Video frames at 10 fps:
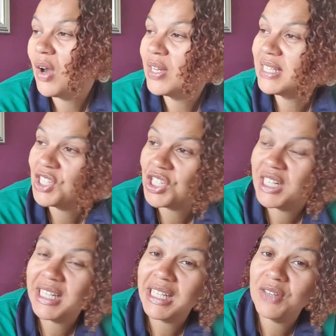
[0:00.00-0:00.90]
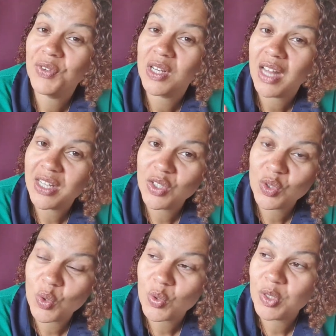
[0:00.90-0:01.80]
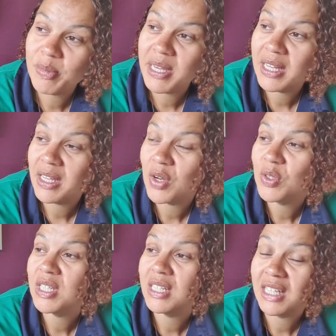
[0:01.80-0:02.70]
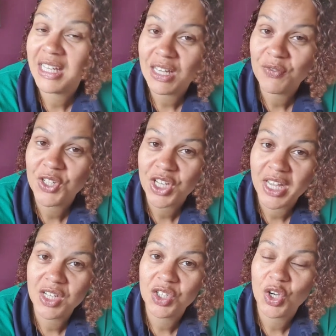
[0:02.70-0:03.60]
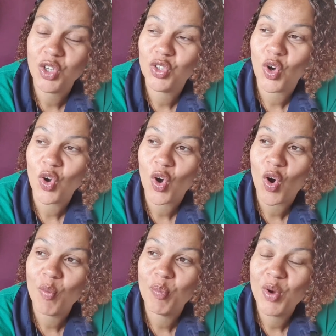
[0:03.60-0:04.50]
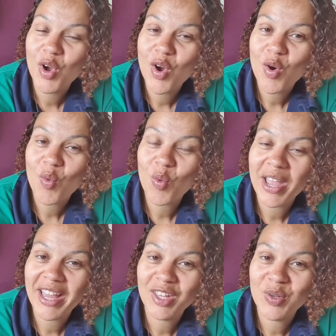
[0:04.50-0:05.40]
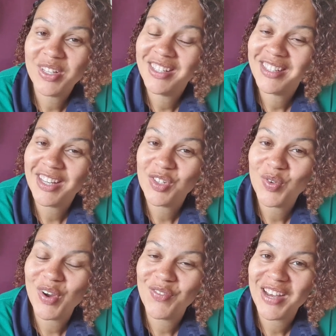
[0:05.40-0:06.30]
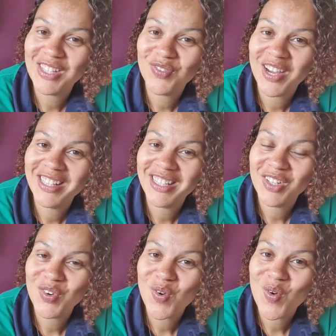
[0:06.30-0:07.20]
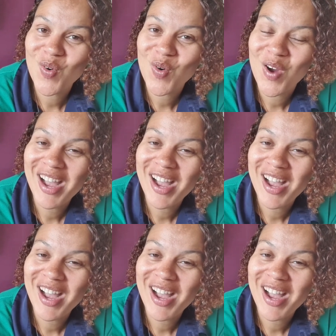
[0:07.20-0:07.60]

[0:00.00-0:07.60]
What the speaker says: Additionally, if you'd like to talk to me, go to thekeyforchange.com, where you can schedule a fact-finding call.